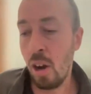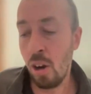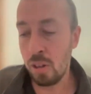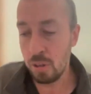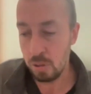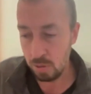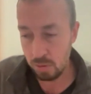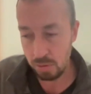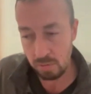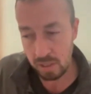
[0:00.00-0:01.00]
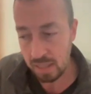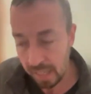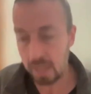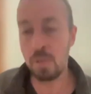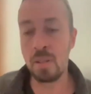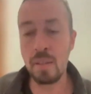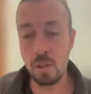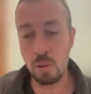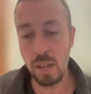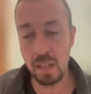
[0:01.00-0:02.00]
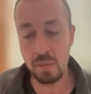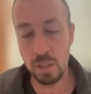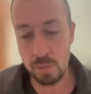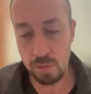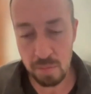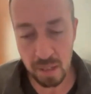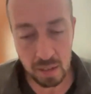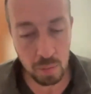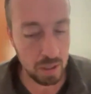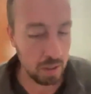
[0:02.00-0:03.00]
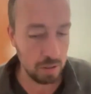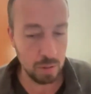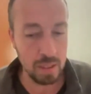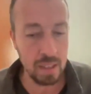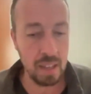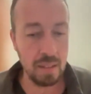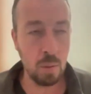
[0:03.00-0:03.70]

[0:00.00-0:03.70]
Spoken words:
Are you staying within the domain of what's permitted while you're doing that?